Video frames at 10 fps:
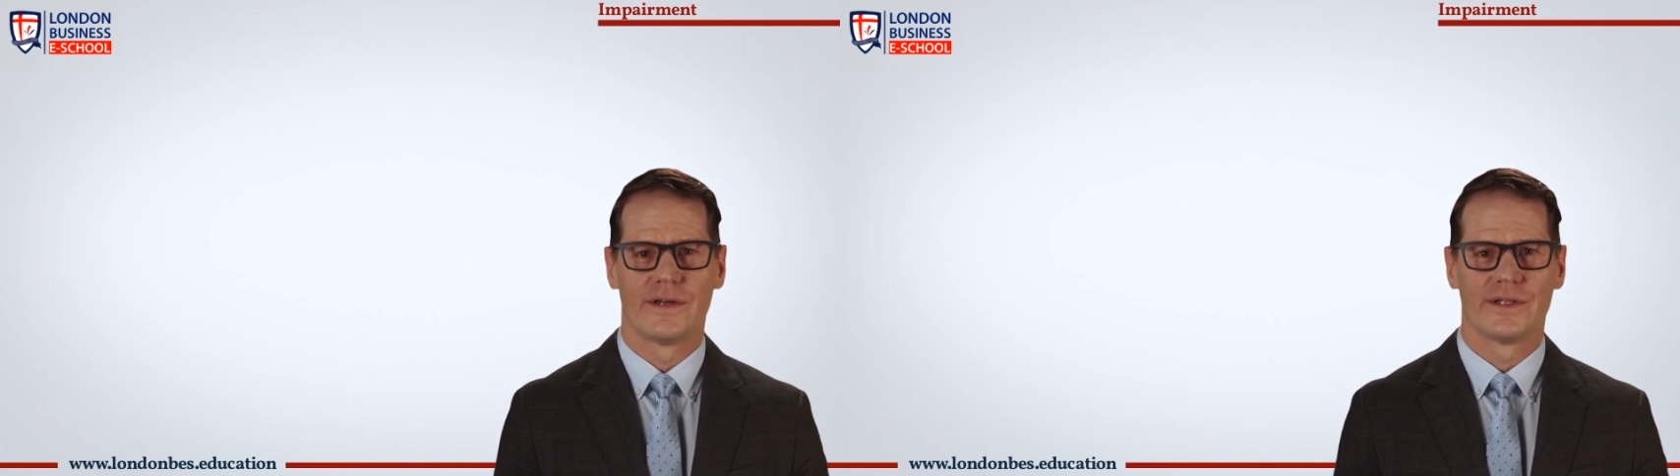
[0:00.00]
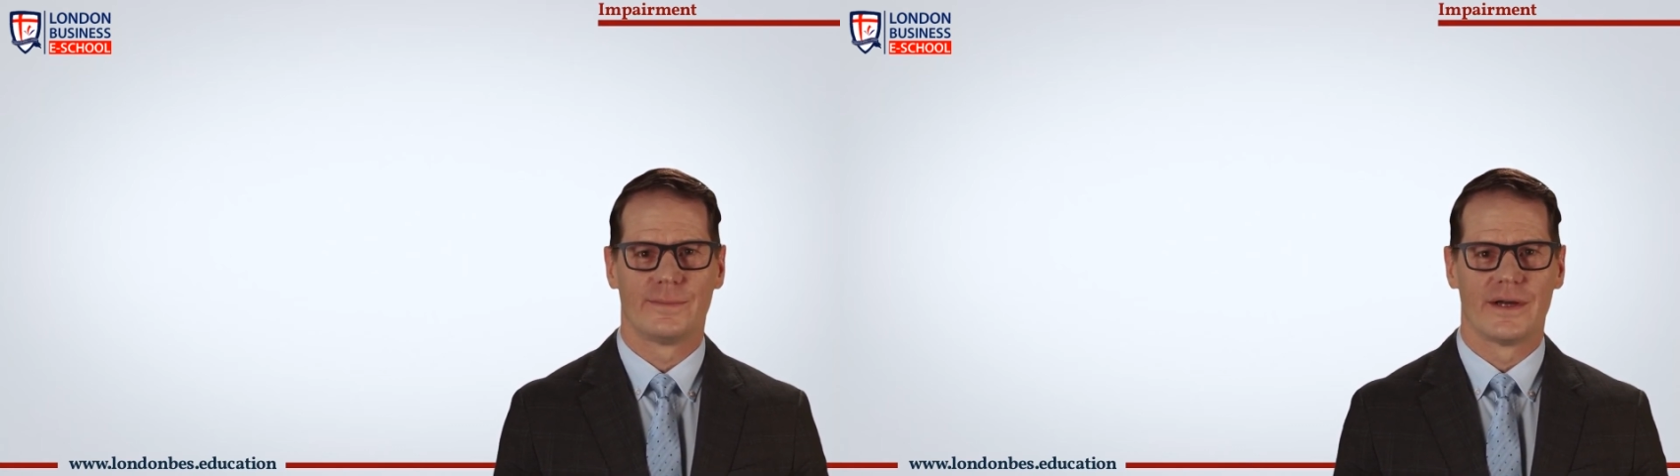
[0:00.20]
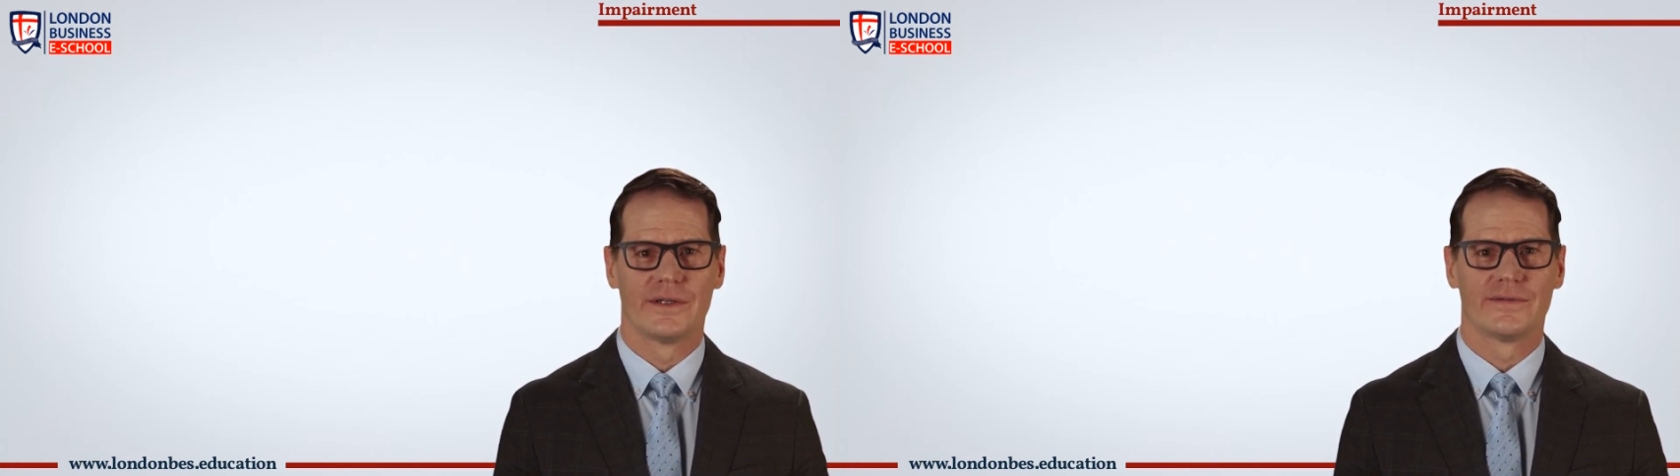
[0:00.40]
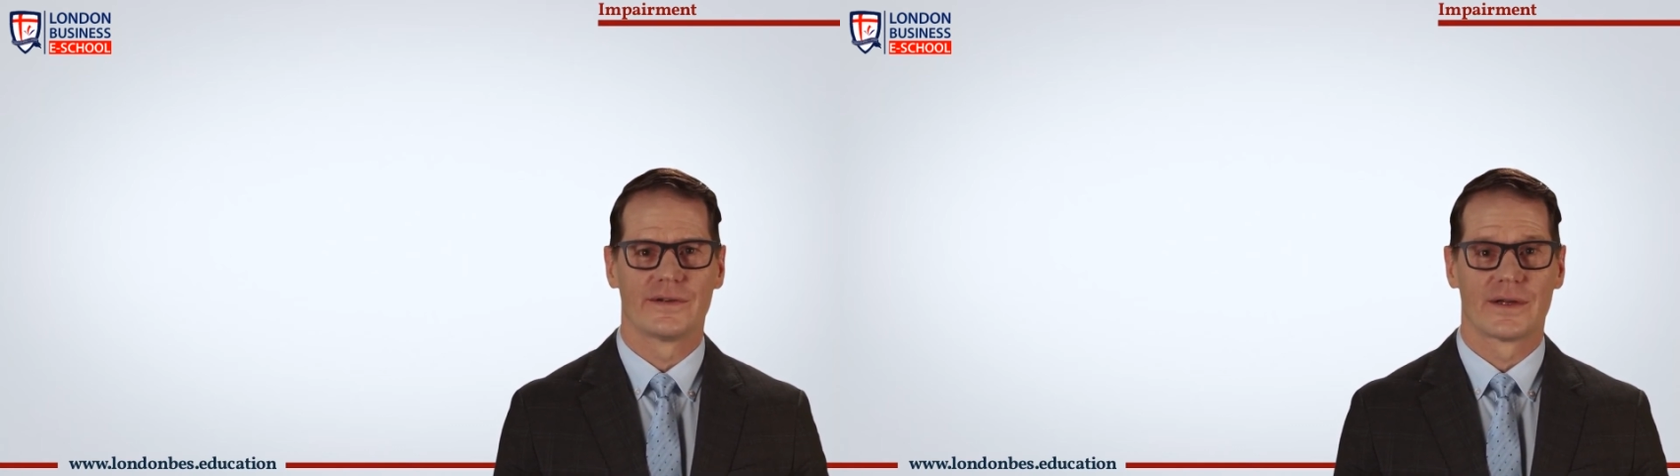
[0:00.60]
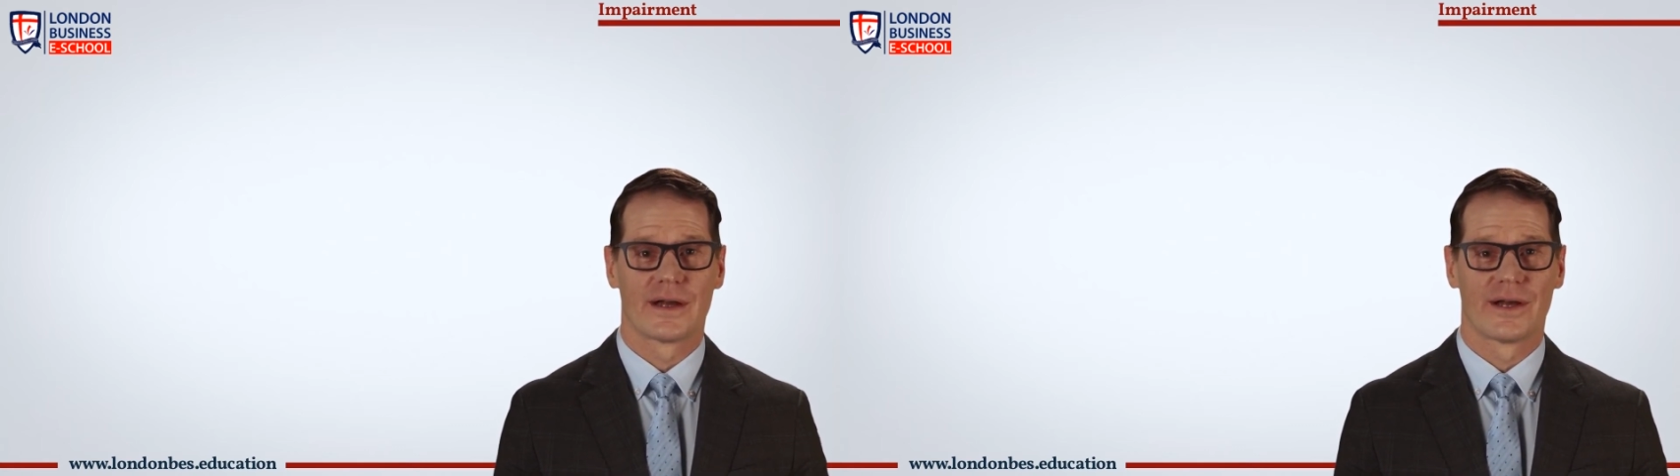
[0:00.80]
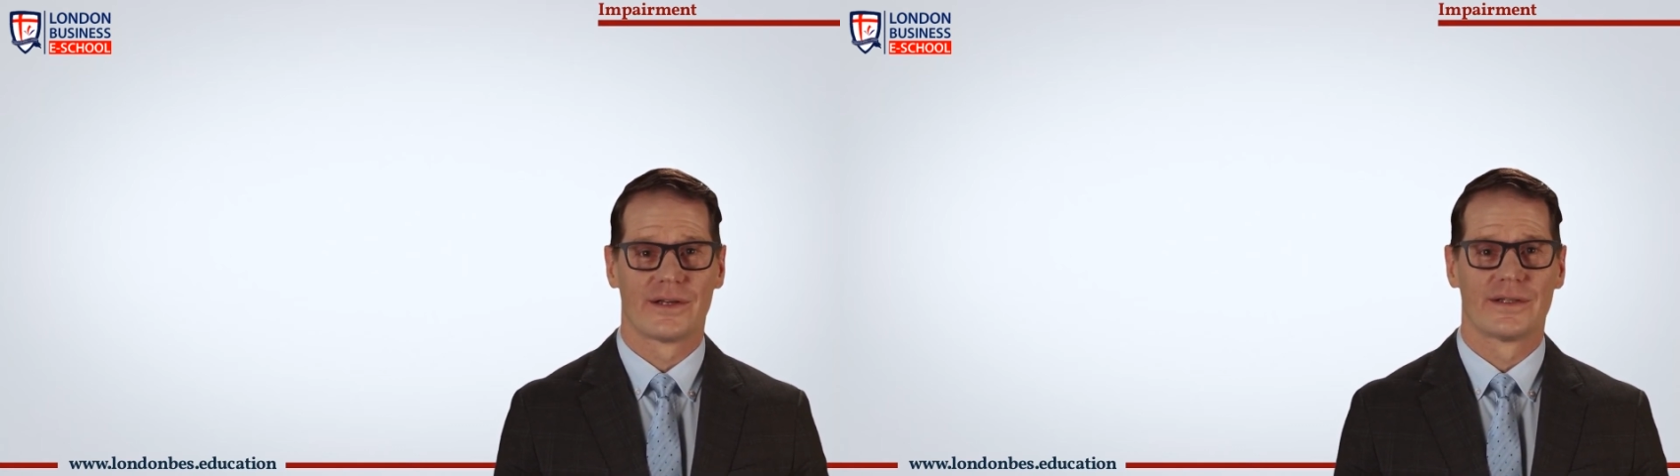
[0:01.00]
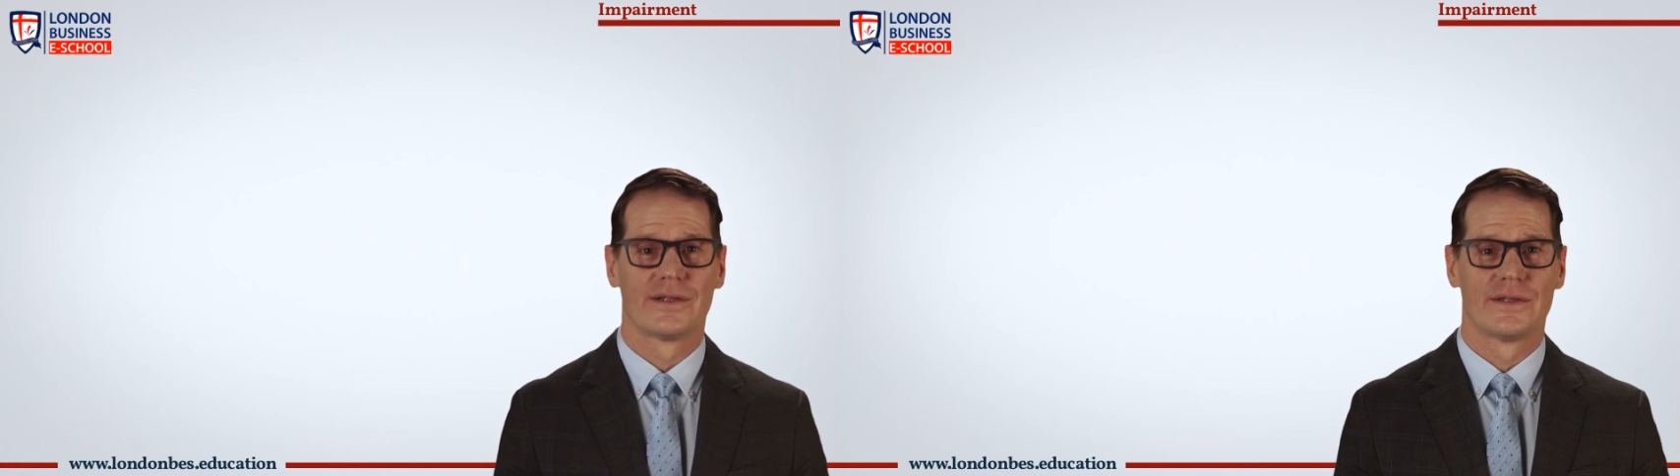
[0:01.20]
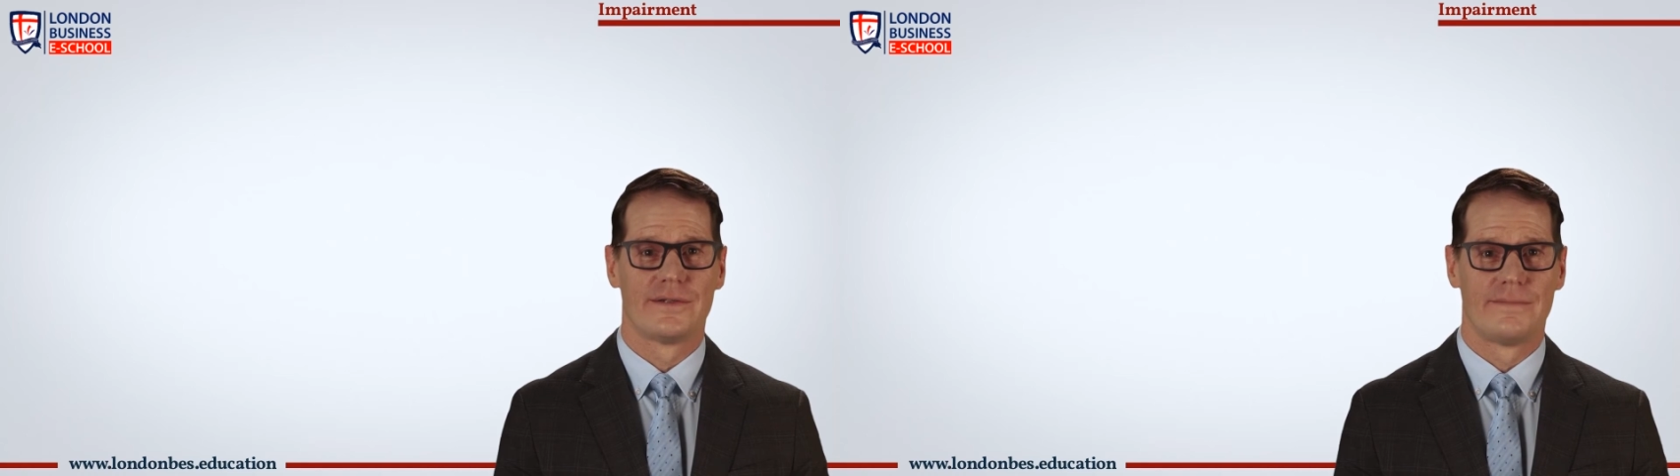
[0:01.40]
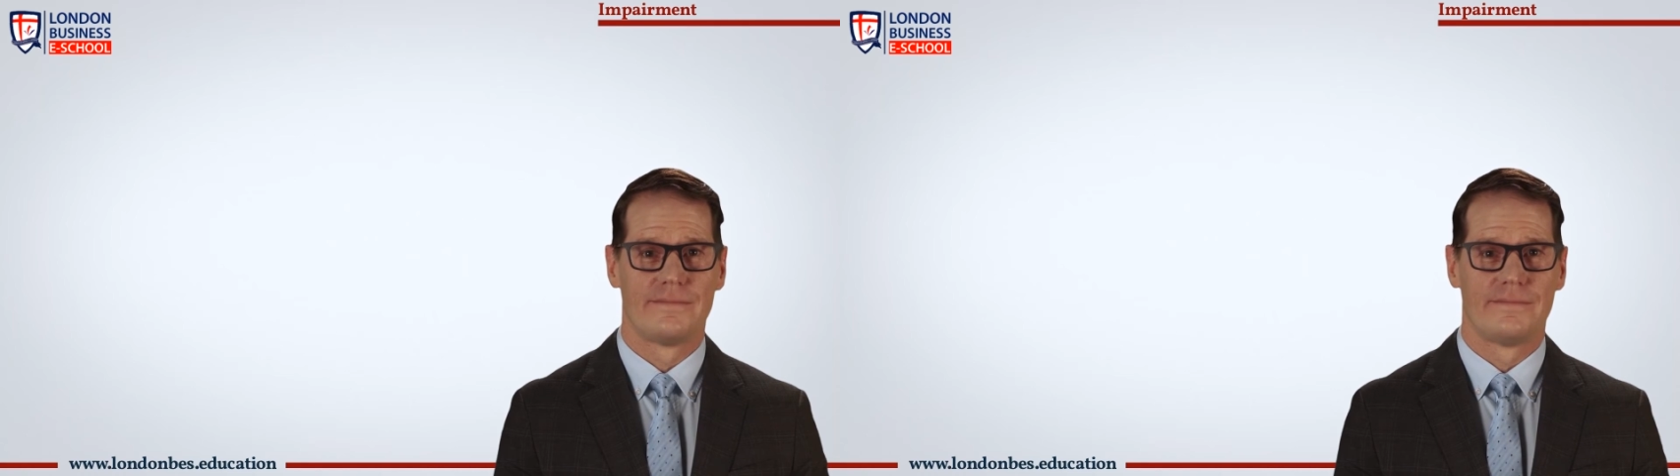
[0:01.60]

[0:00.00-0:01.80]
expected from that asset is